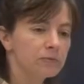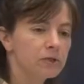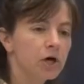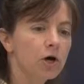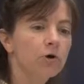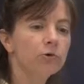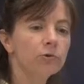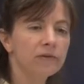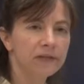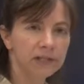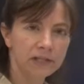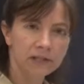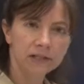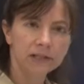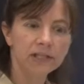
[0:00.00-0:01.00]
node
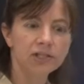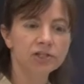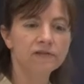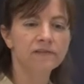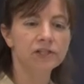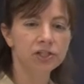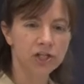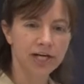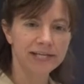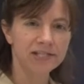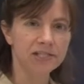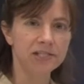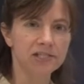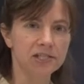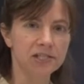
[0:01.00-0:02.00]
within each of the
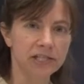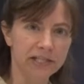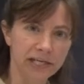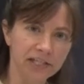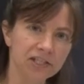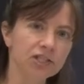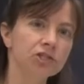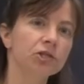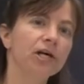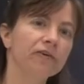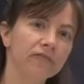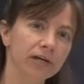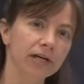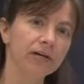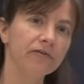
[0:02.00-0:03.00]
chassis is connected to
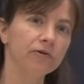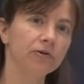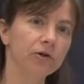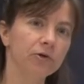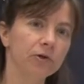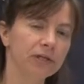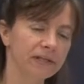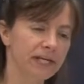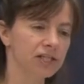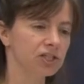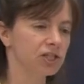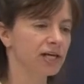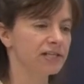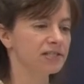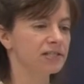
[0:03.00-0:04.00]
every other node in that
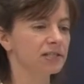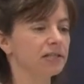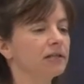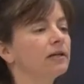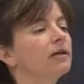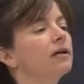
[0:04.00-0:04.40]
chassis.